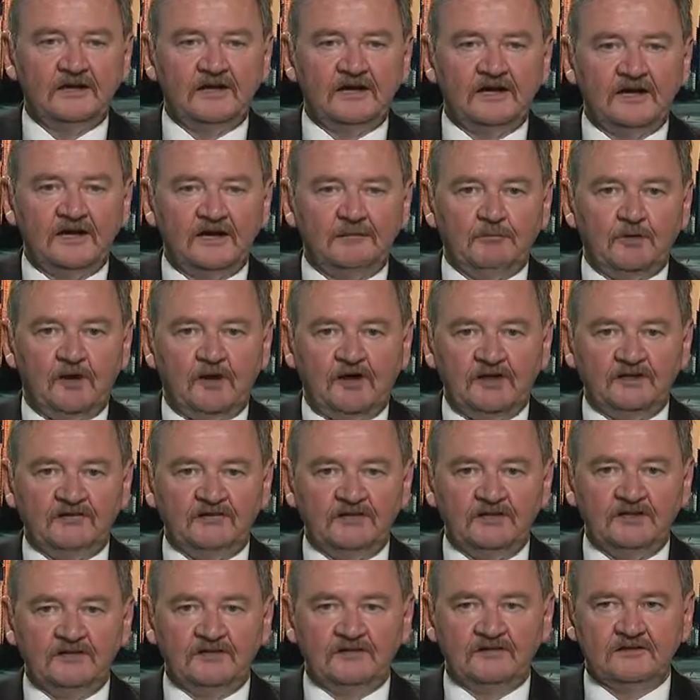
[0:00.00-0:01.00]
I
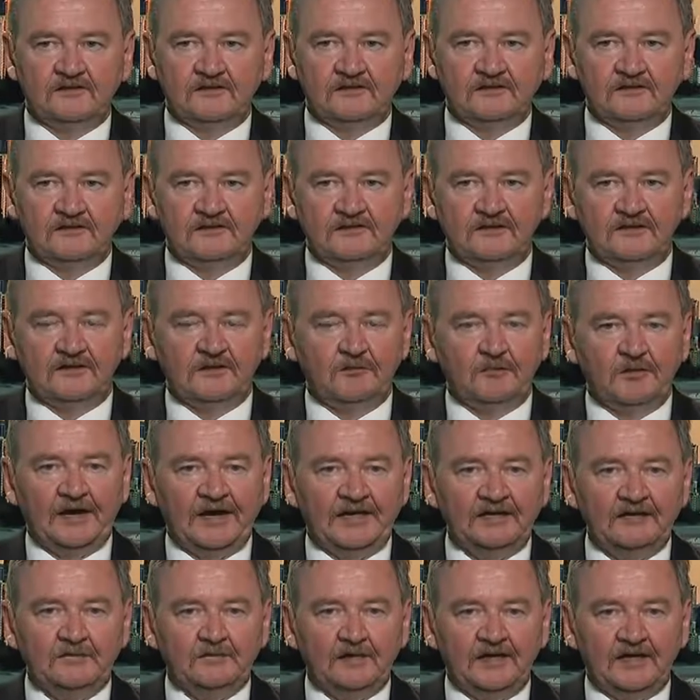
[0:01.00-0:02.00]
think that the
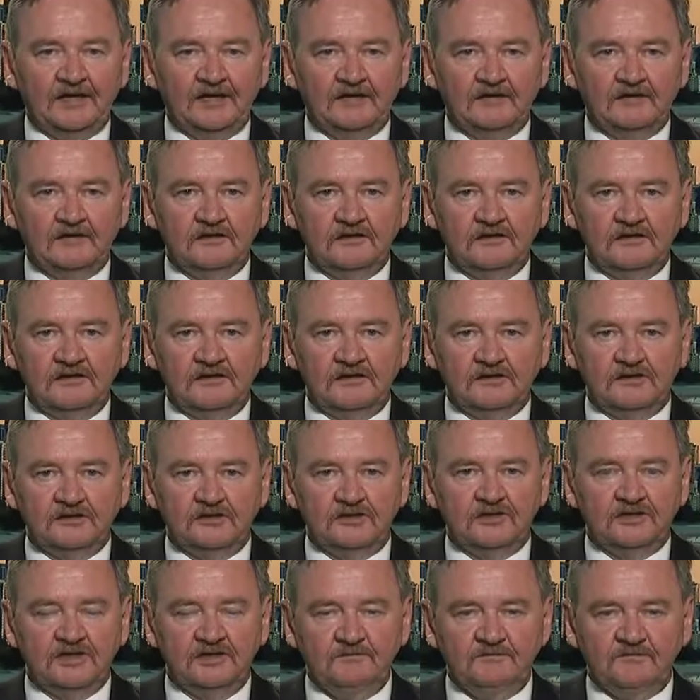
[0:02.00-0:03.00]
debate about, the
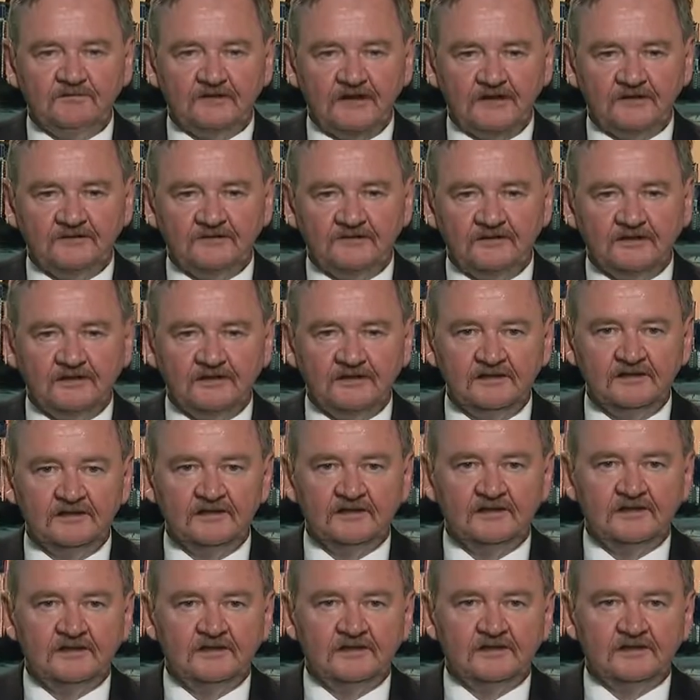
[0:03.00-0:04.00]
cheap vaccine
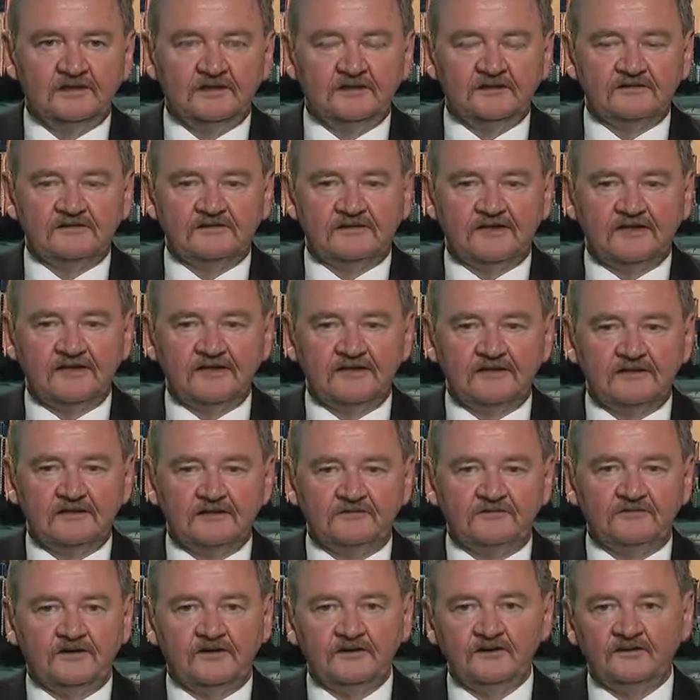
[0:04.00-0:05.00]
has taken
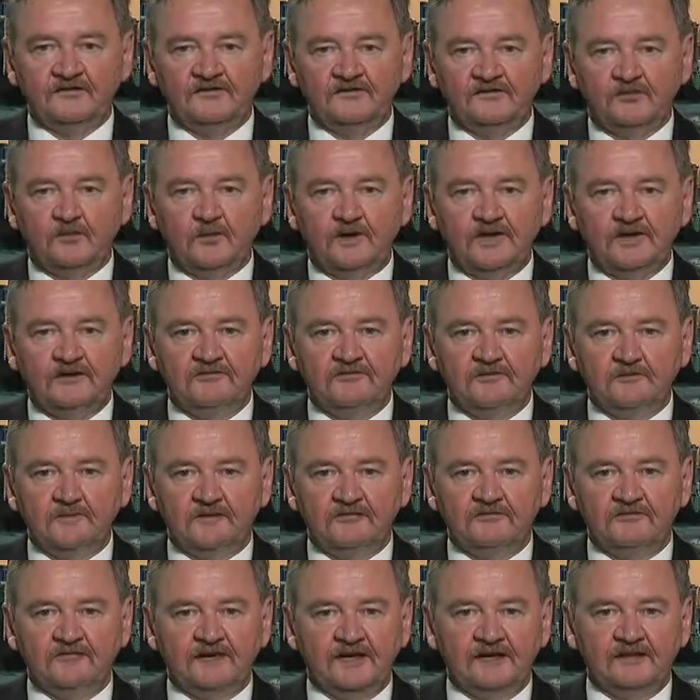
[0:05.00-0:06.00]
the focus away from
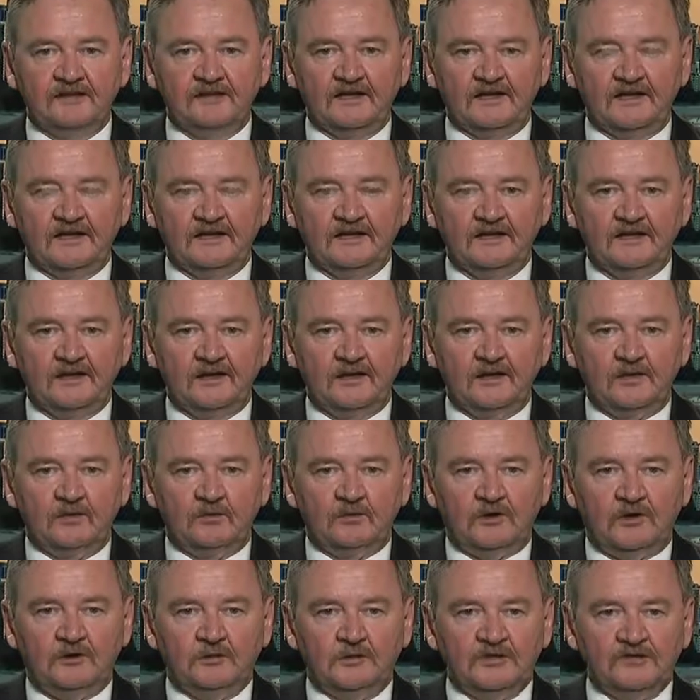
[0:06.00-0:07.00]
the fact that
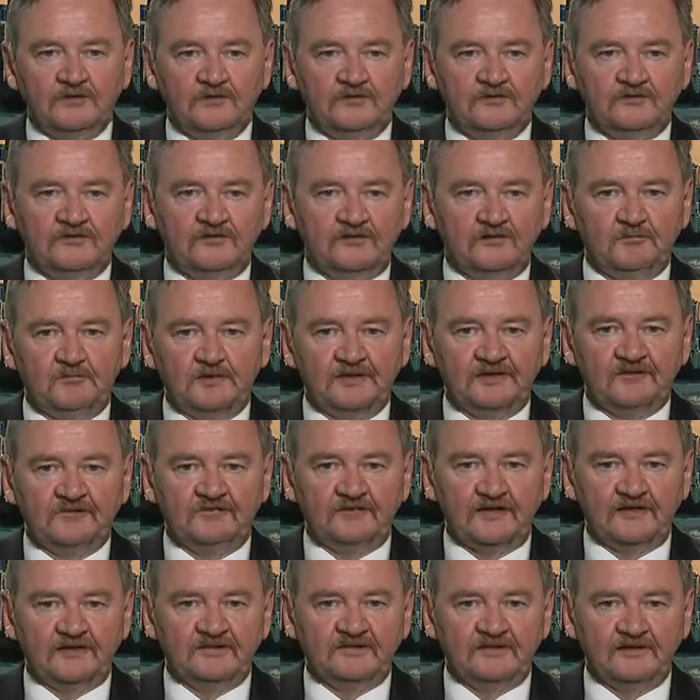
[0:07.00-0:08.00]
while we used the best
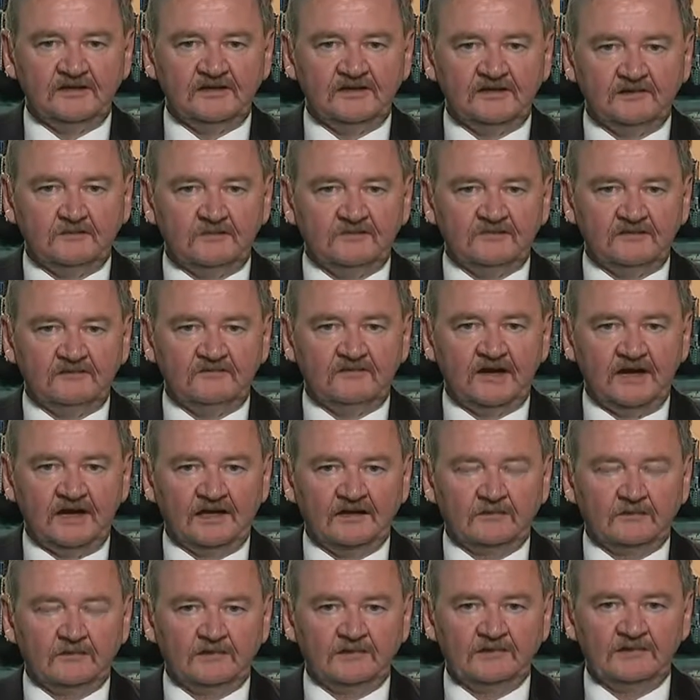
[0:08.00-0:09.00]
vaccine that was
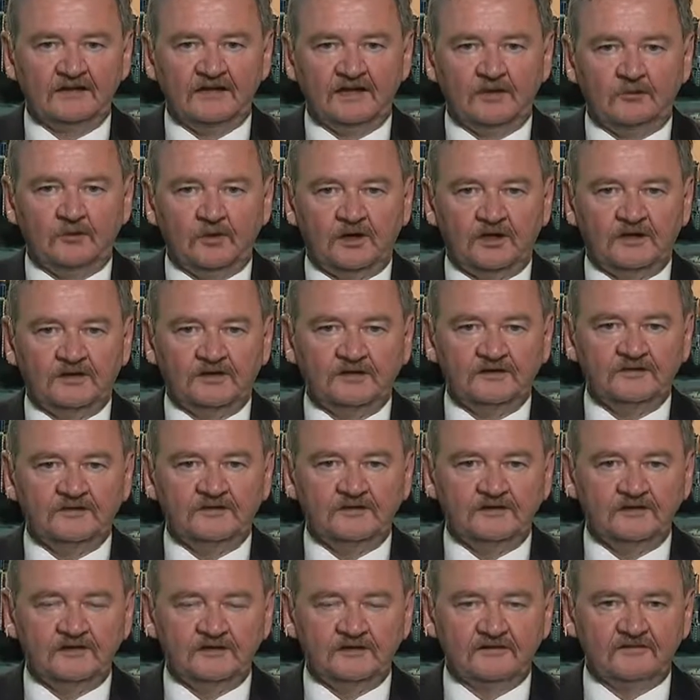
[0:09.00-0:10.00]
available, and while it is
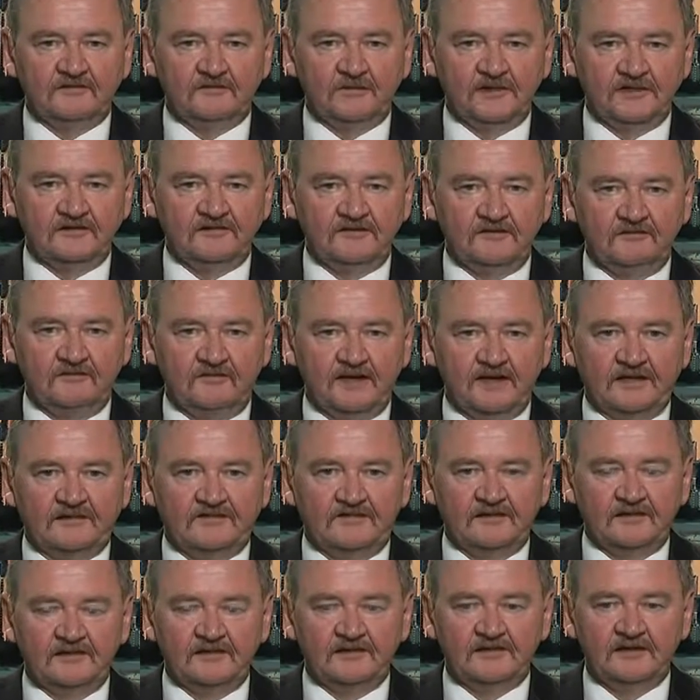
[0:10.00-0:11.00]
an inexpensive
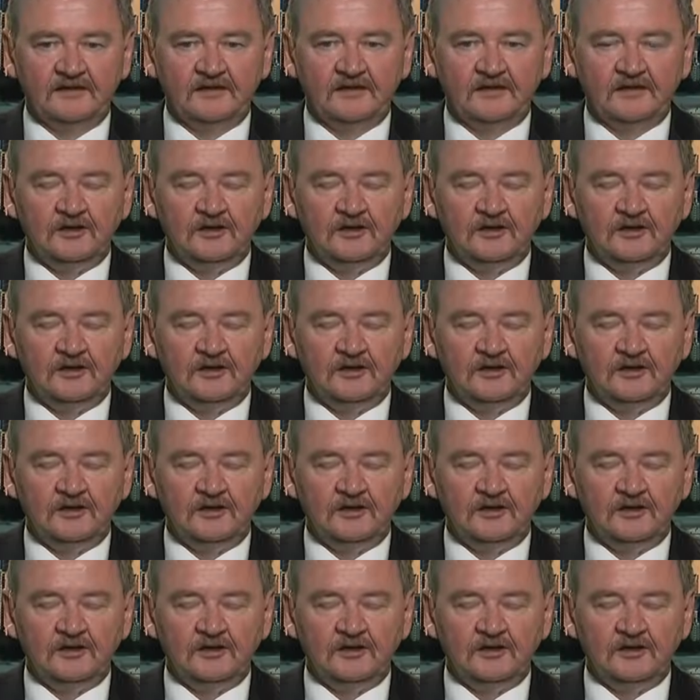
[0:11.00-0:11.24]
vaccine,